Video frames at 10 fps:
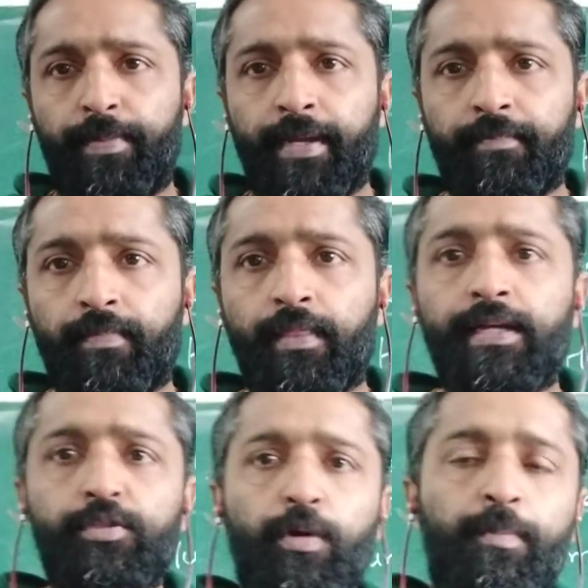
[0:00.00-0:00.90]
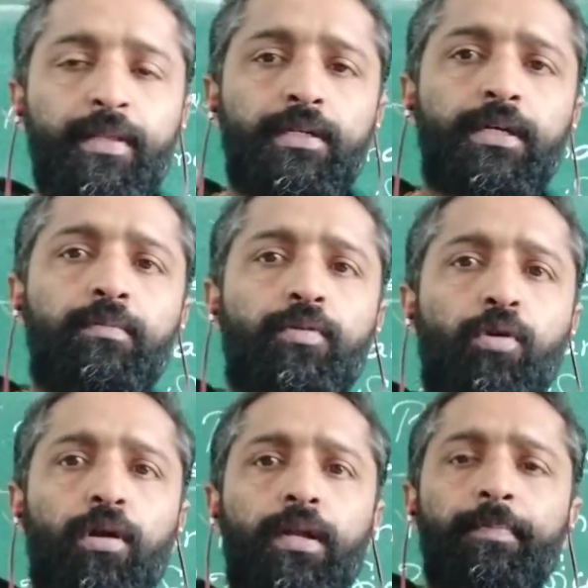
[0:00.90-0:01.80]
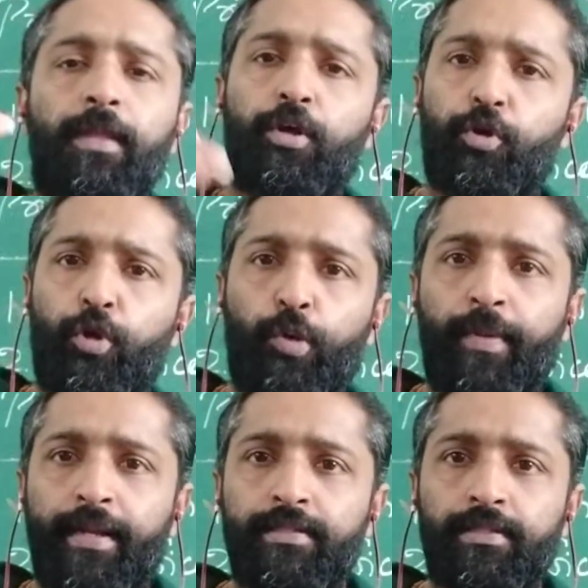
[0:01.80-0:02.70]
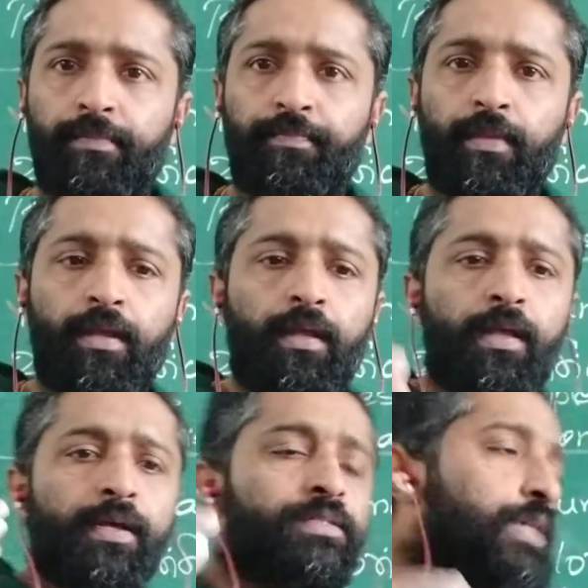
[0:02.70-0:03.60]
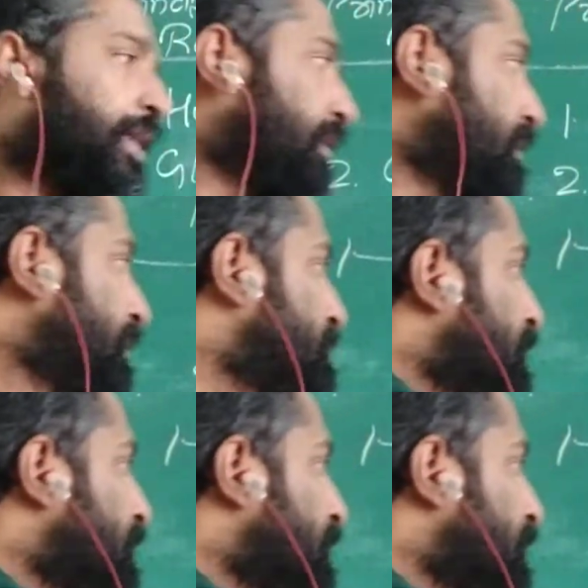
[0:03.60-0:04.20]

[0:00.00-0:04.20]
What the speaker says: being. That's what the term called humanism. Second is the